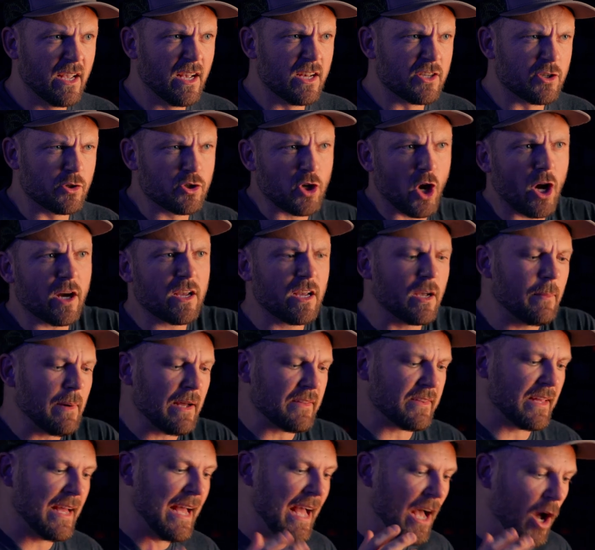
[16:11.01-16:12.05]
So talking
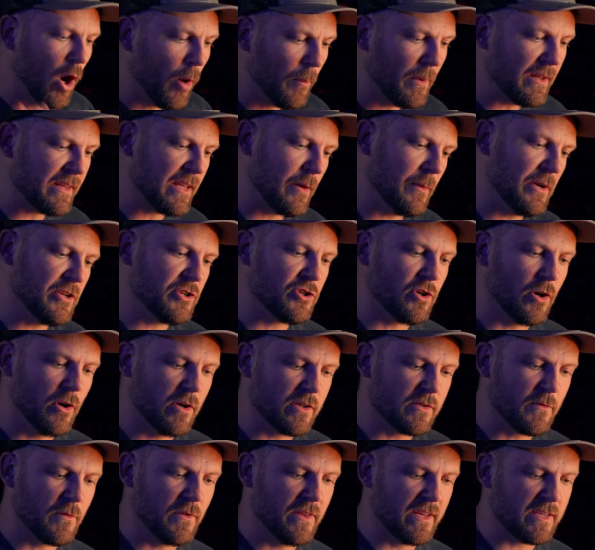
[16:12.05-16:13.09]
about the helmet that we
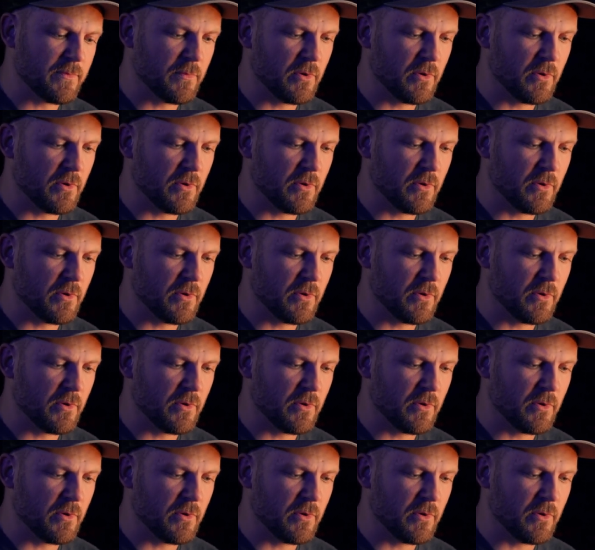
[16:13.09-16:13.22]
chose for this